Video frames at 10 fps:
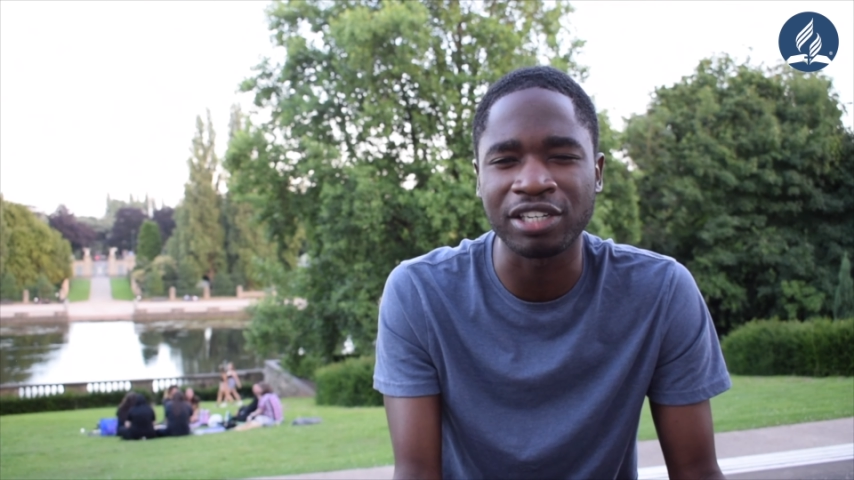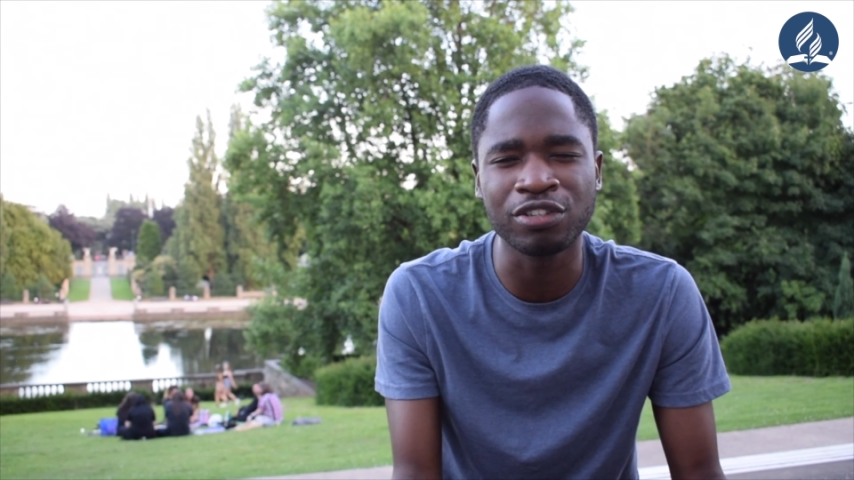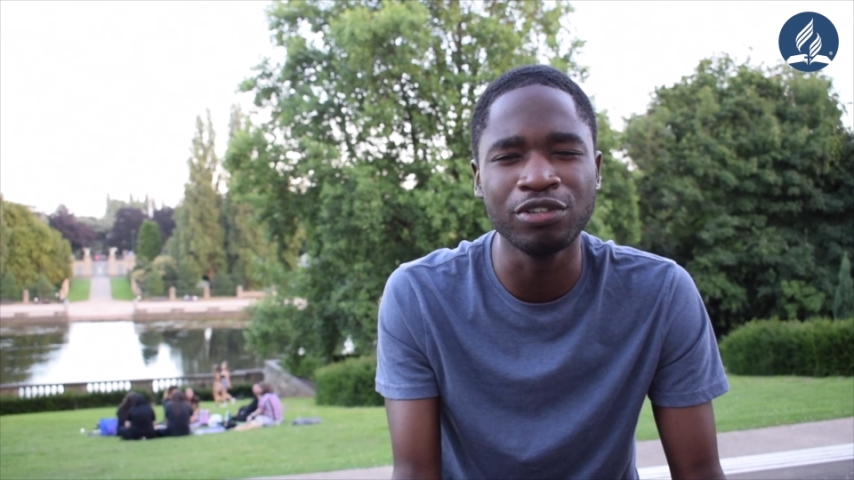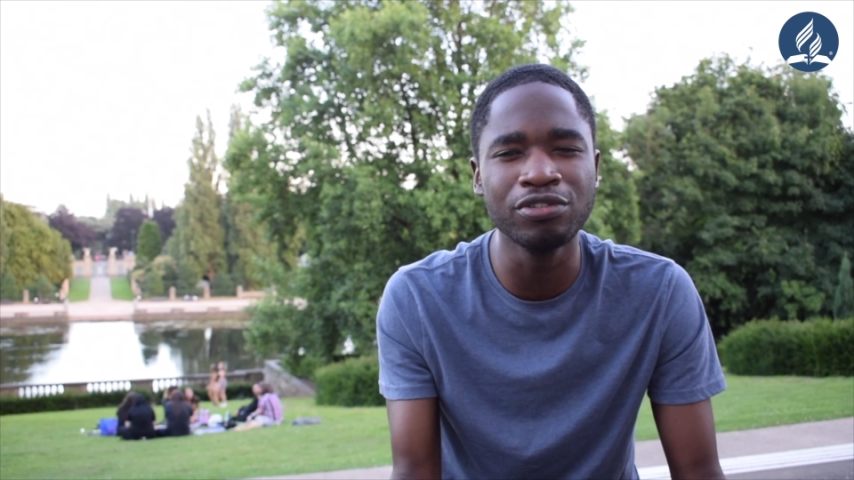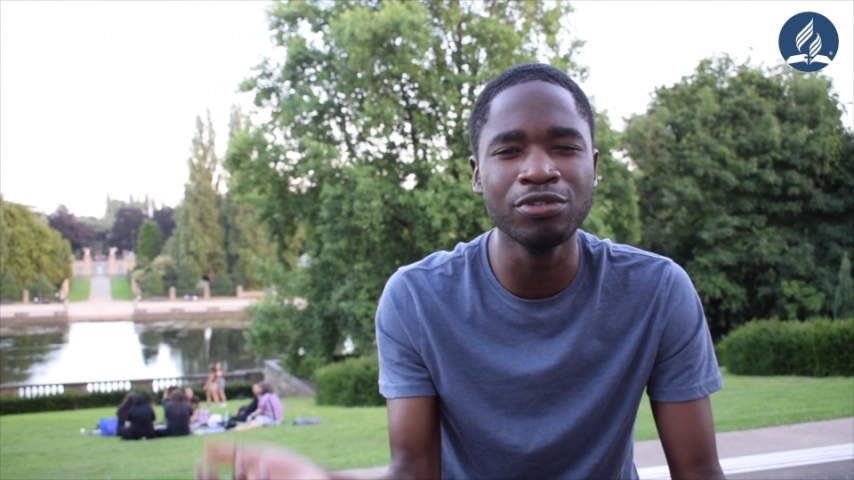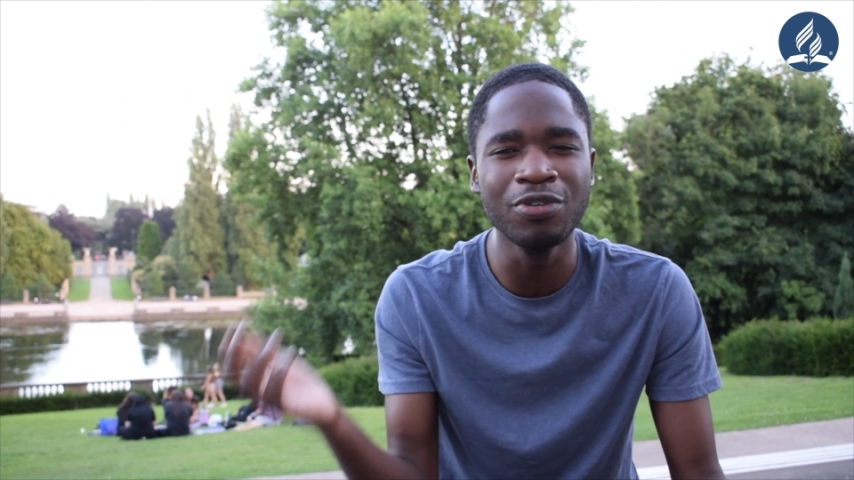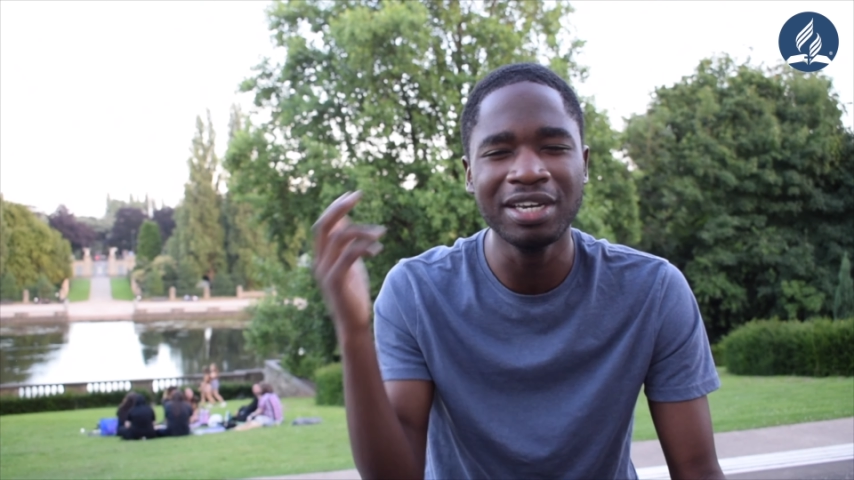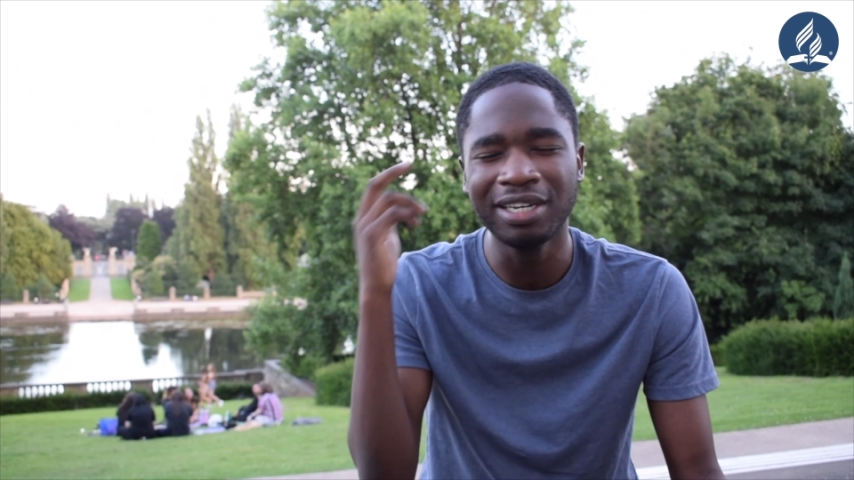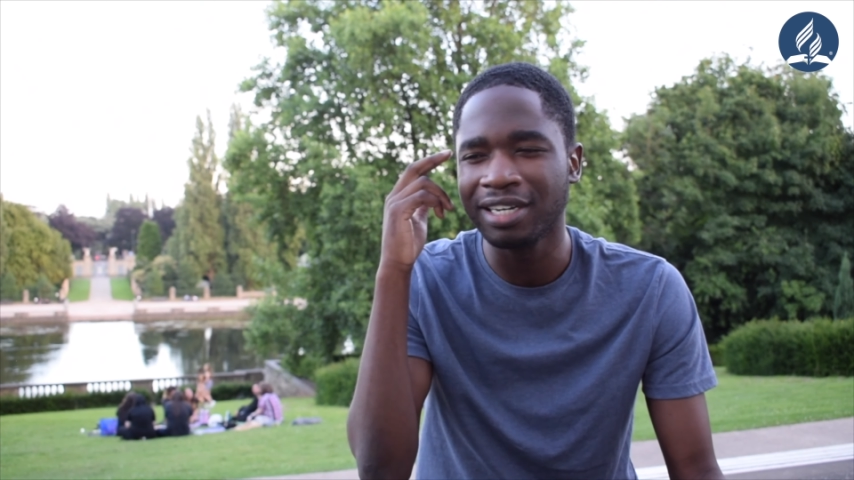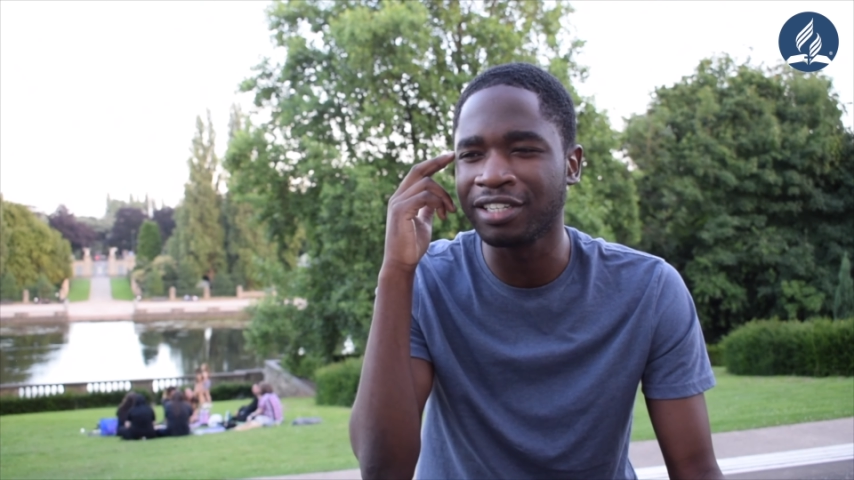To you,
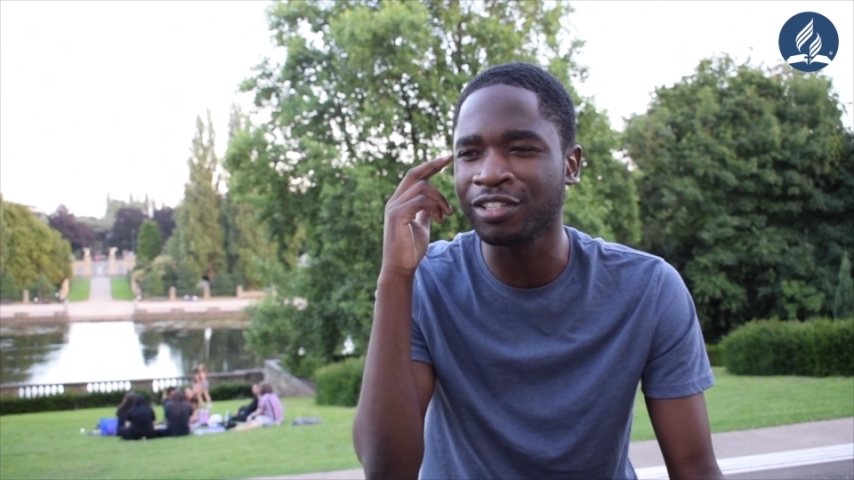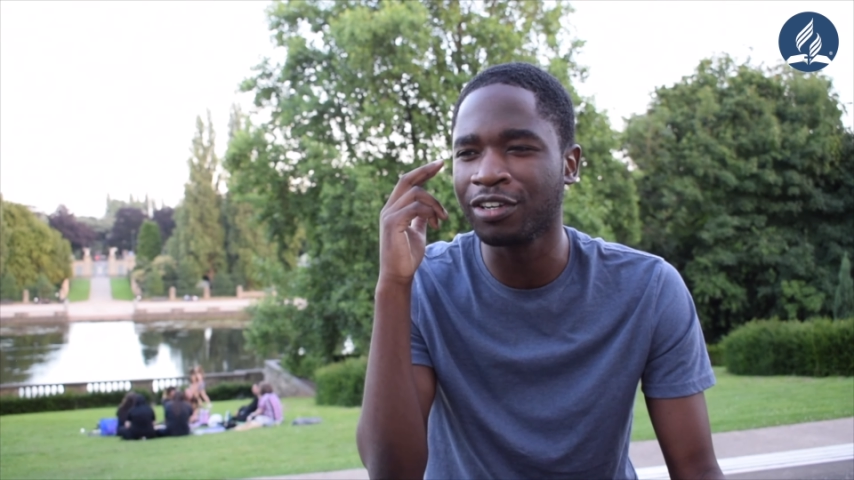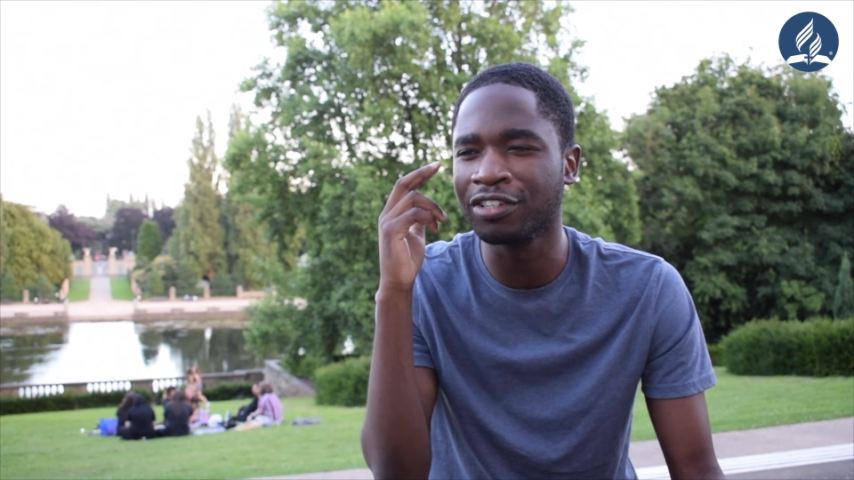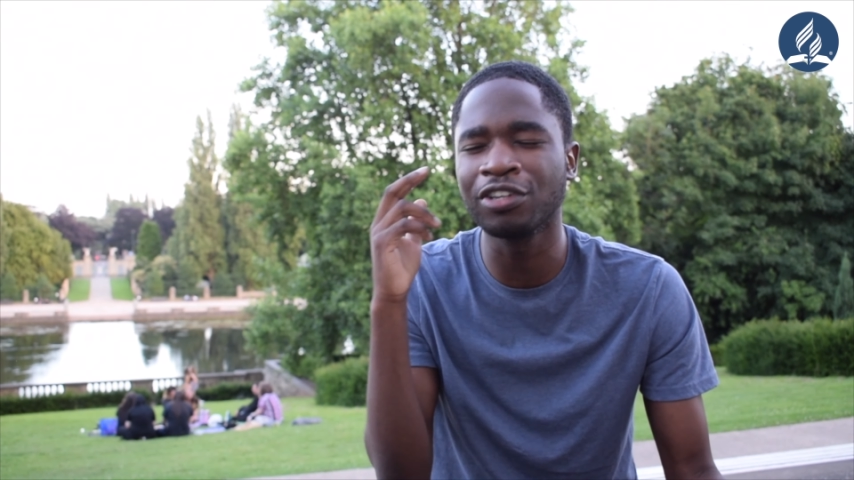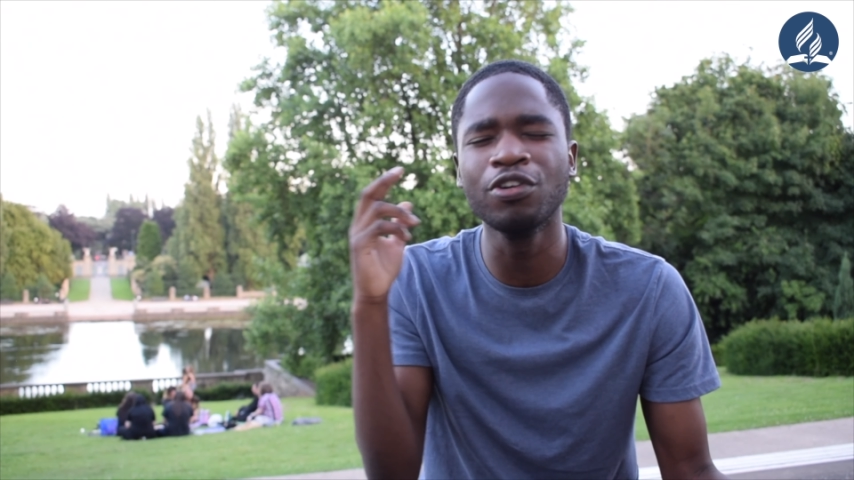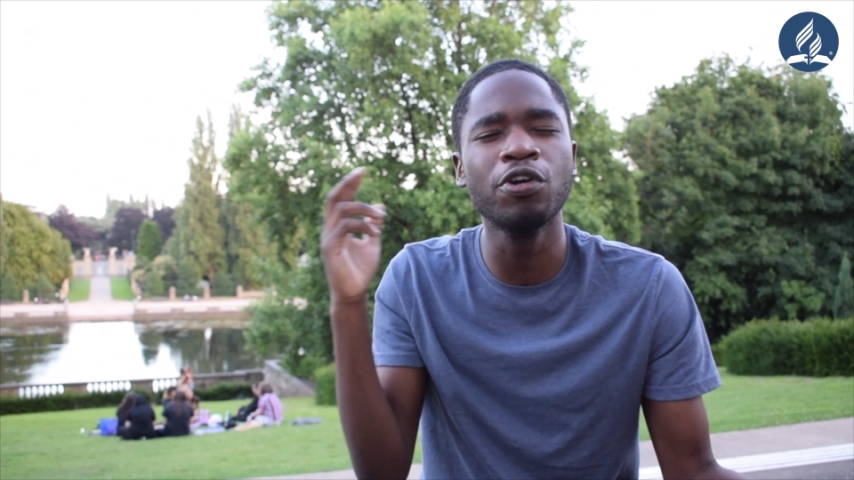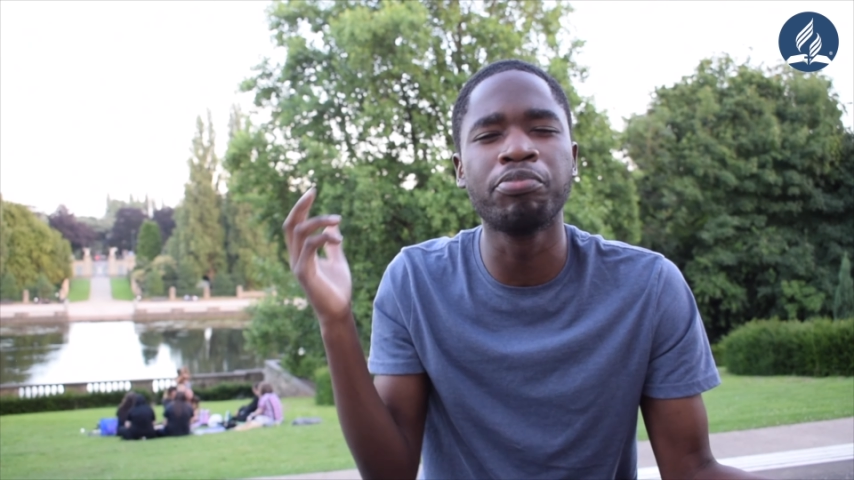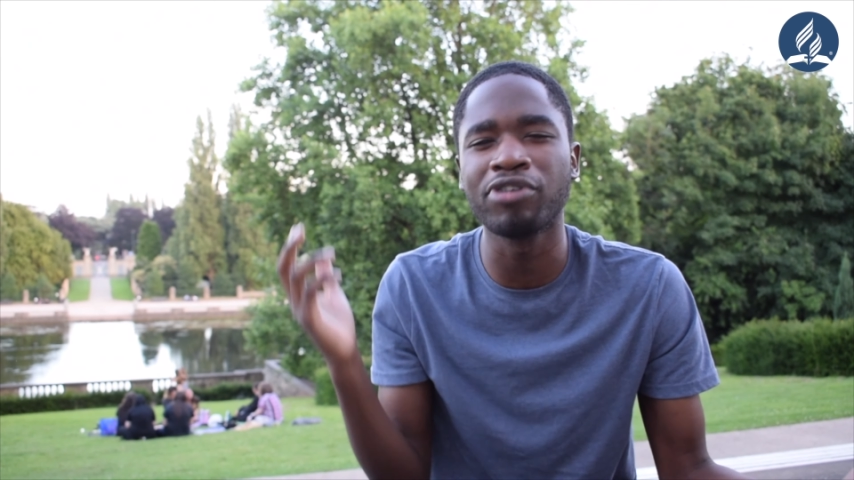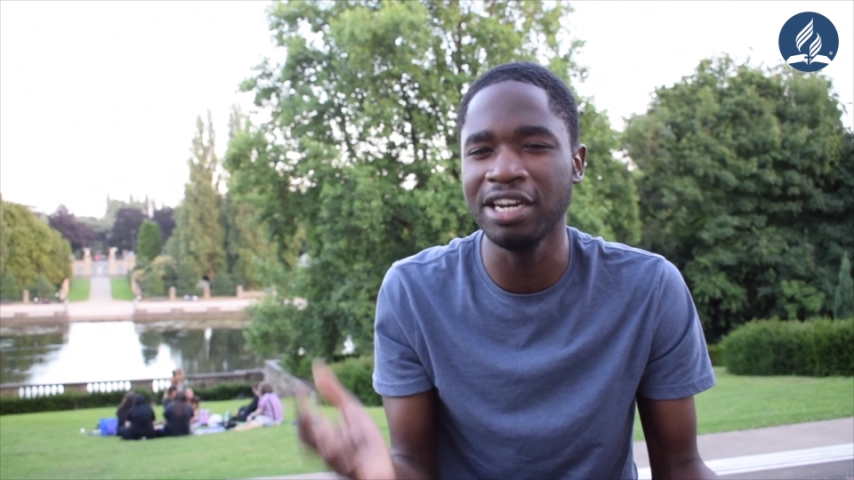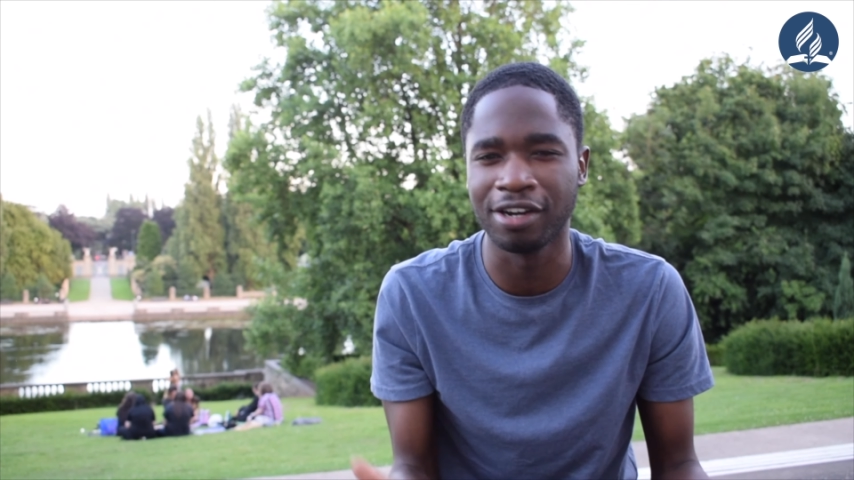it's a
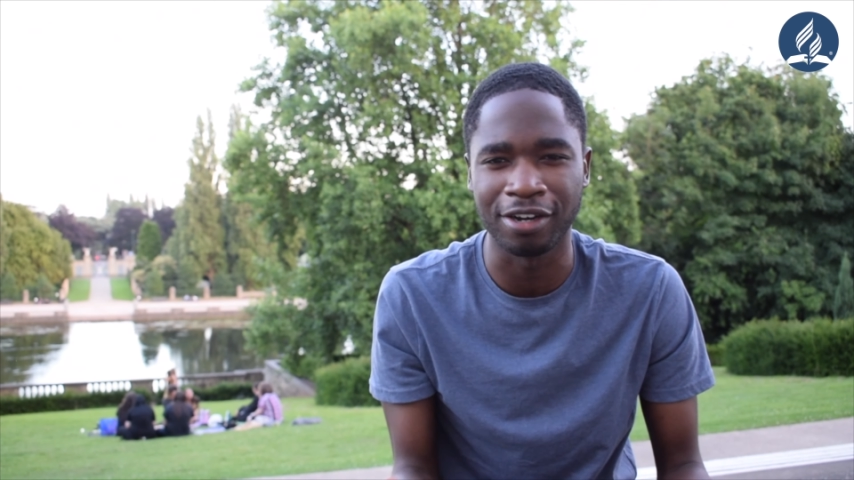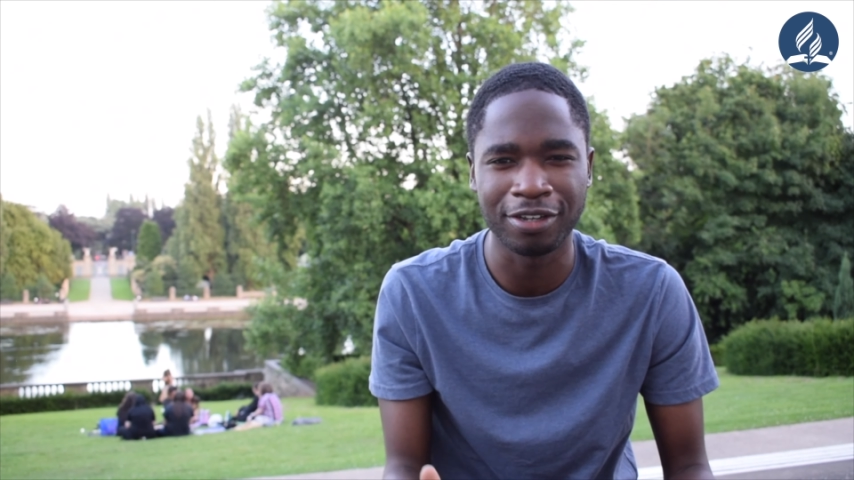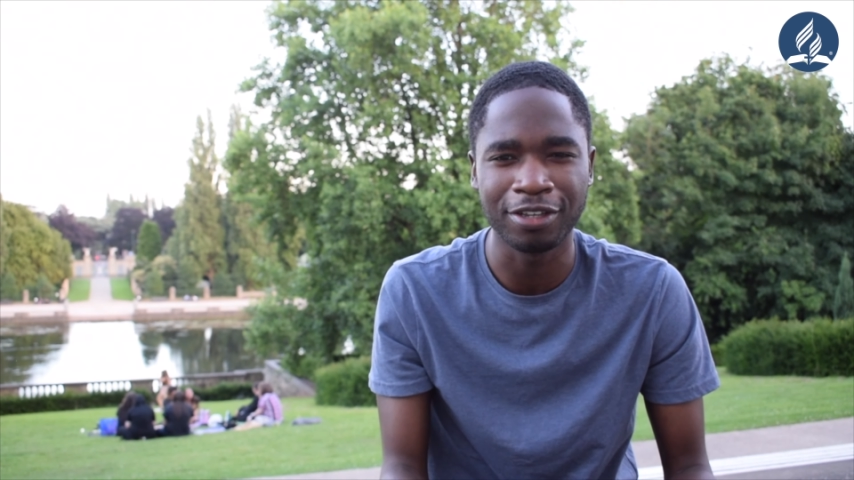no-brainer.